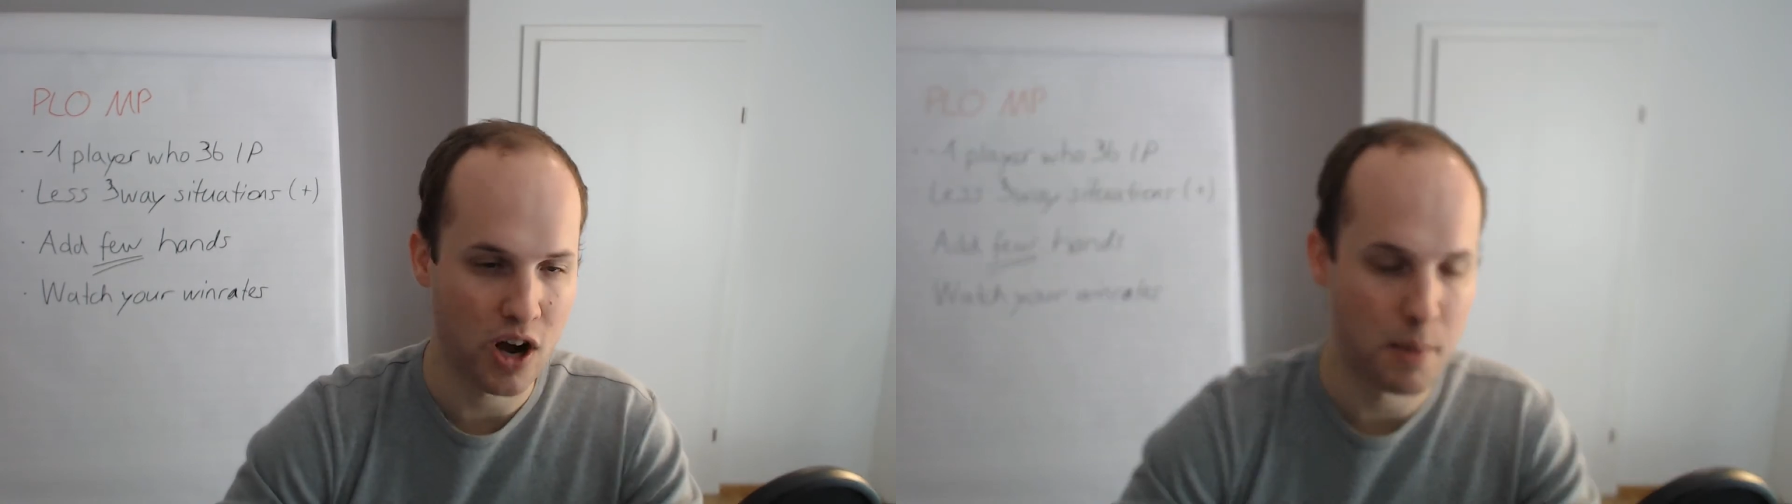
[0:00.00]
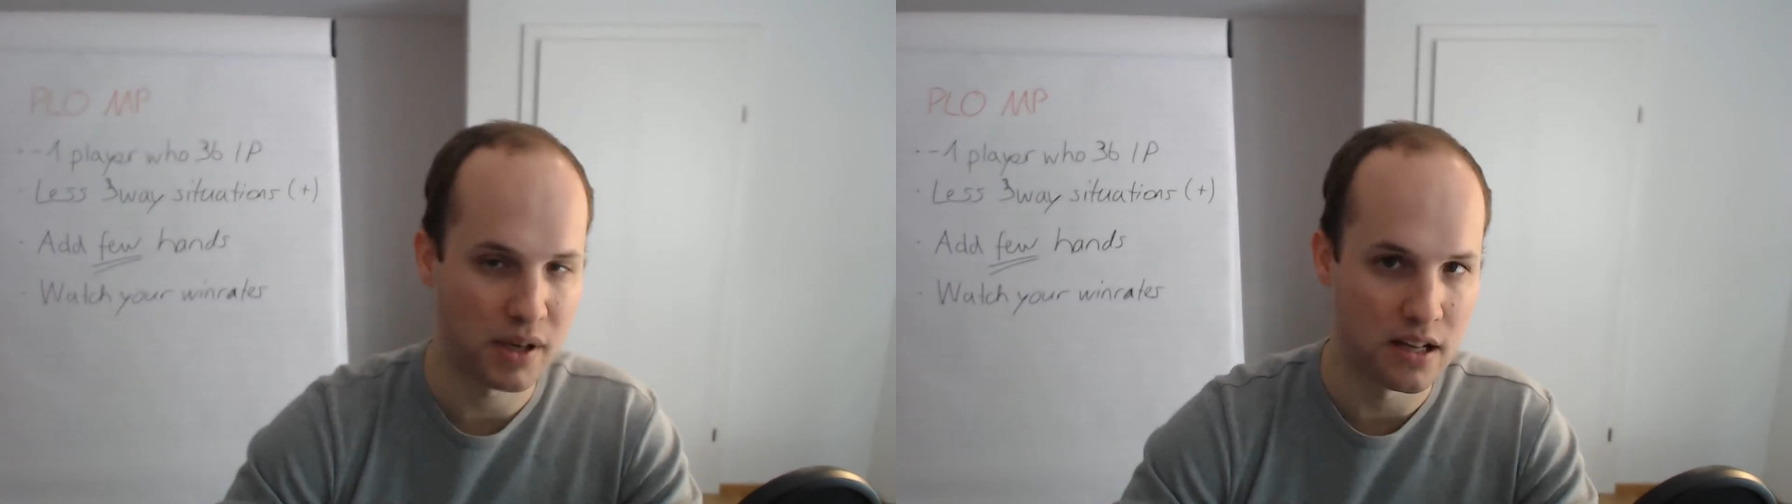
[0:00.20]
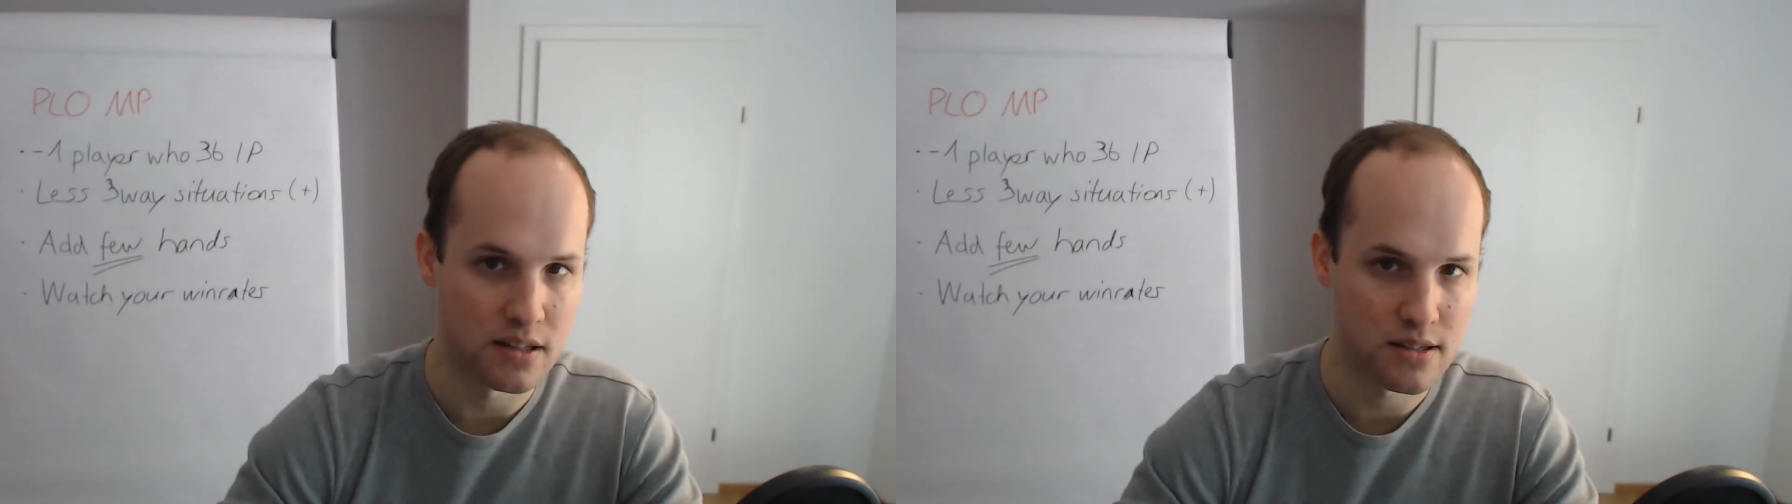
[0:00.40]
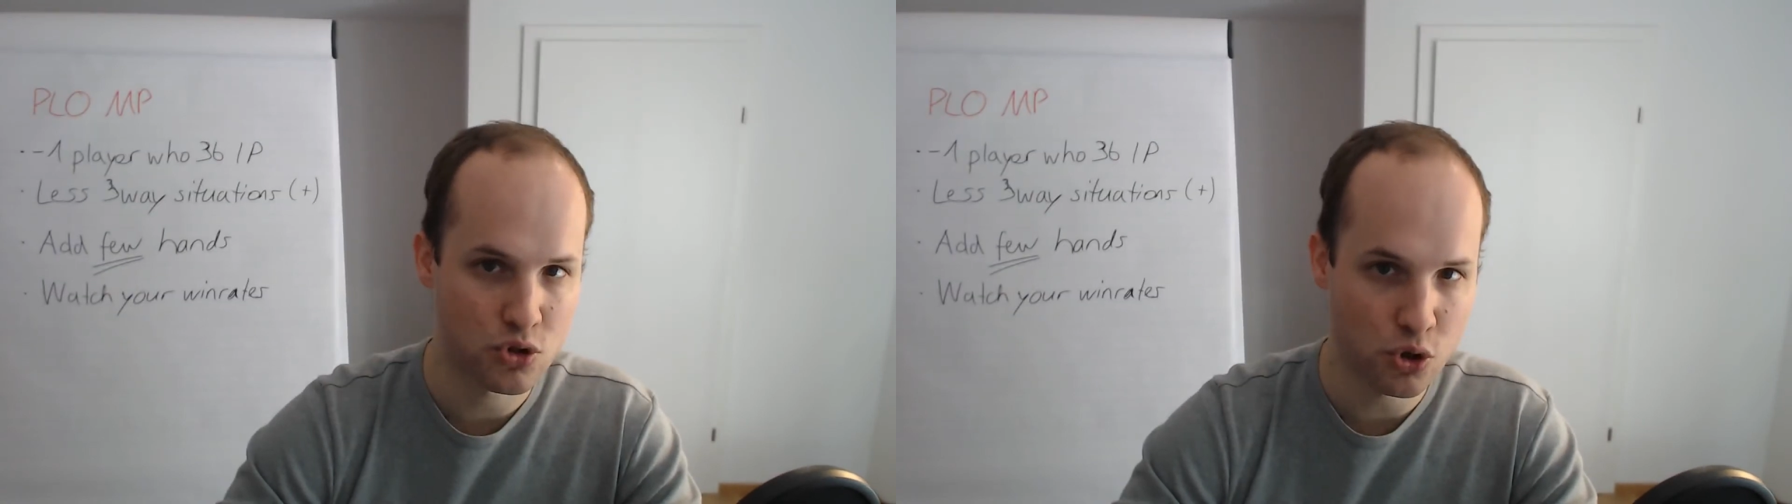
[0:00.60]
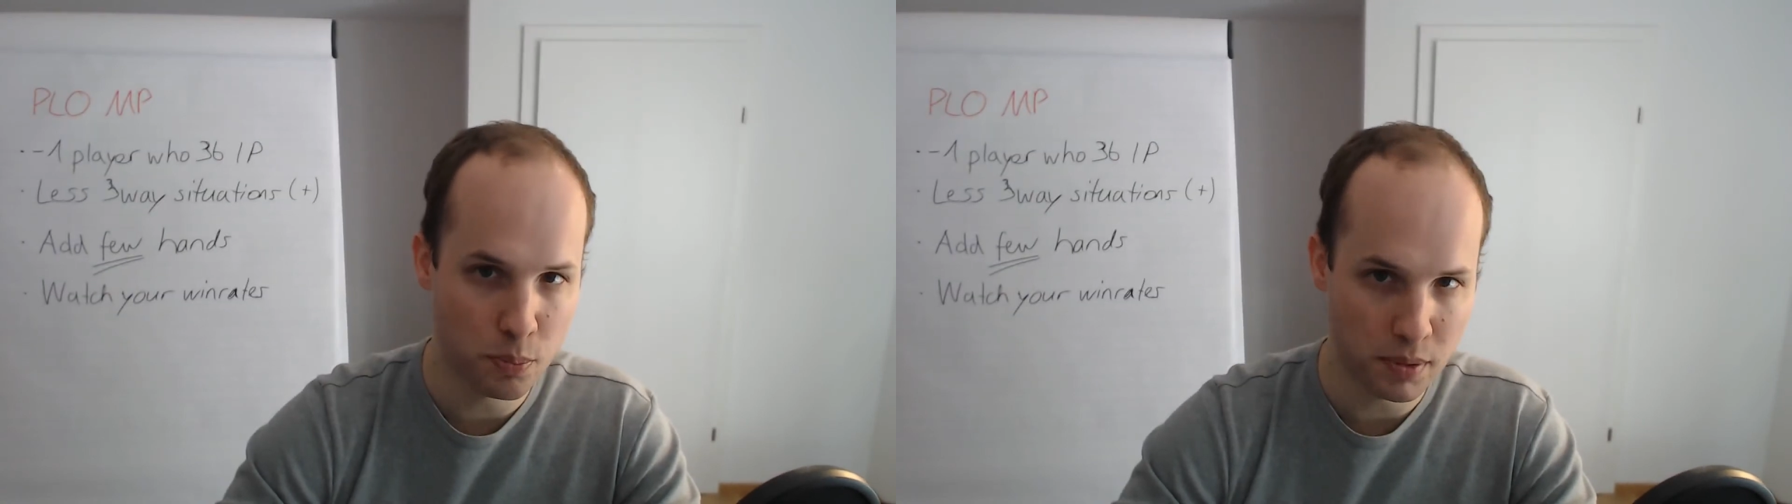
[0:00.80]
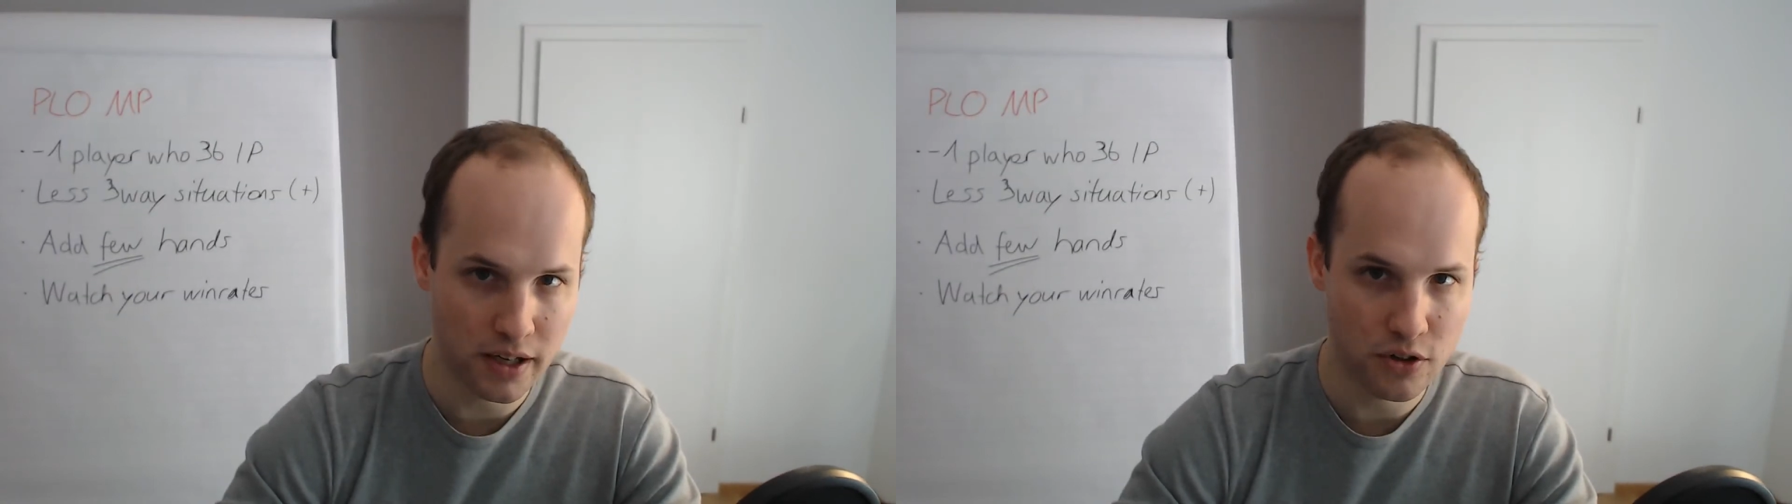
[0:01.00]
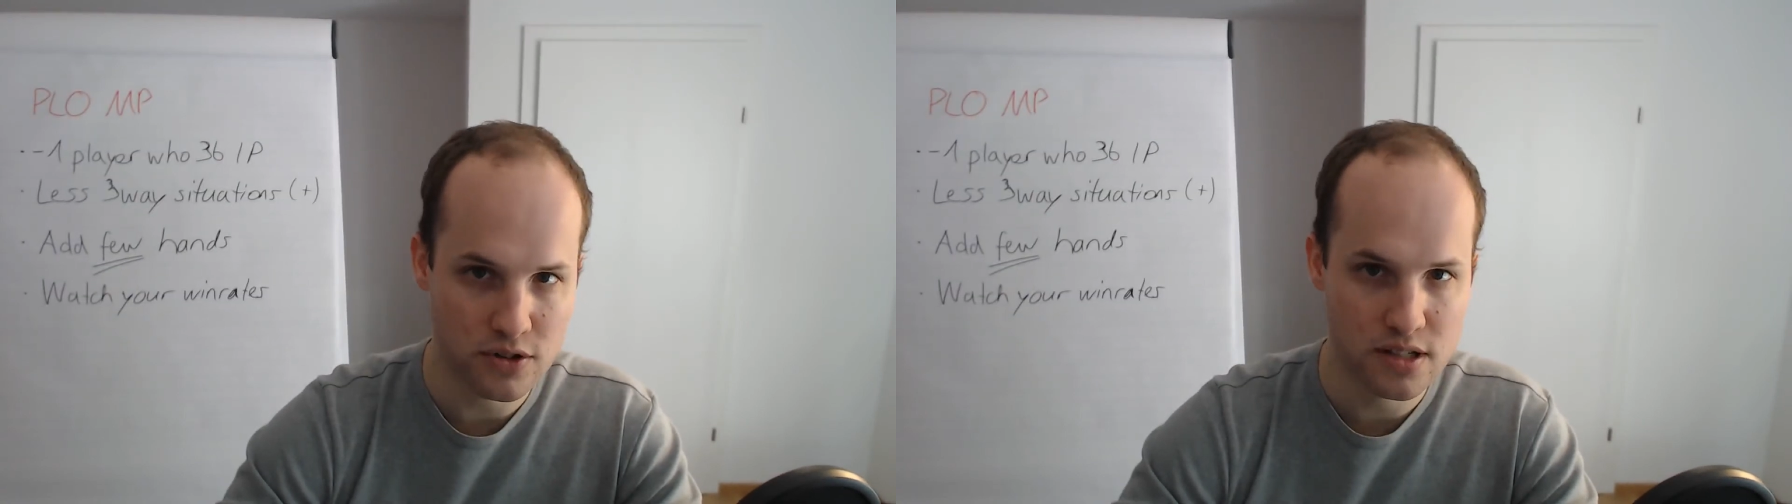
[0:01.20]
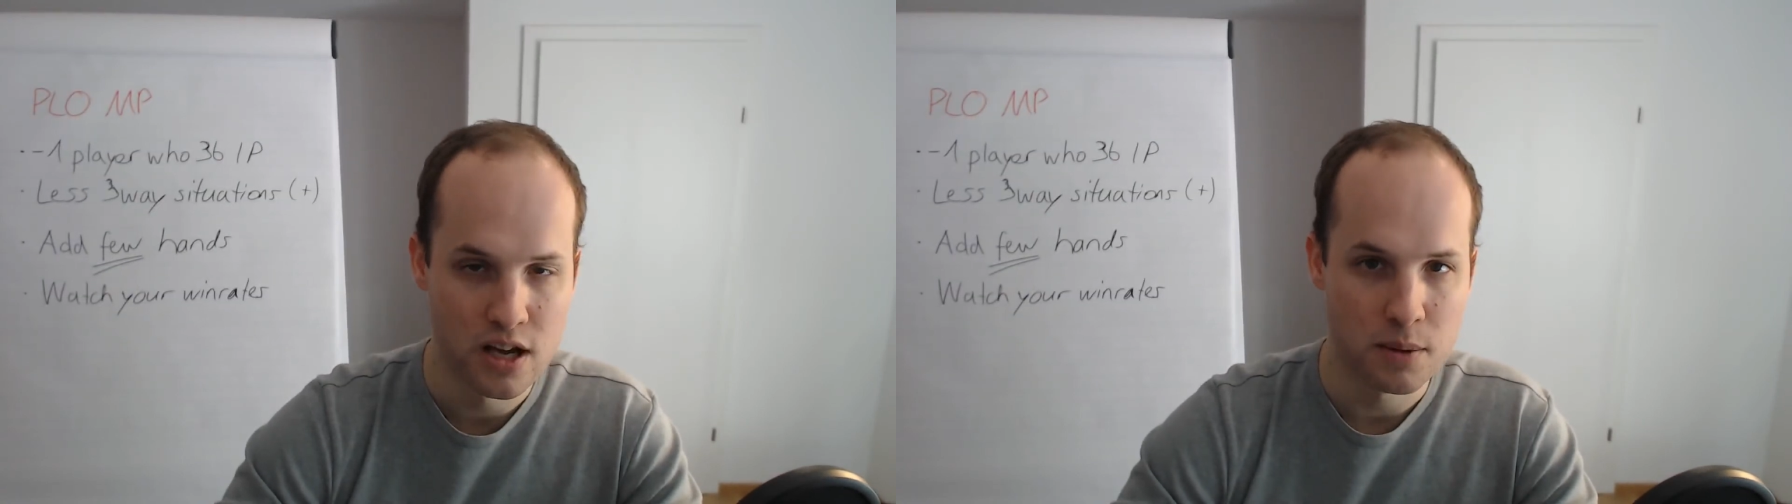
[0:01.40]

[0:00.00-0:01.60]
up against 2 players,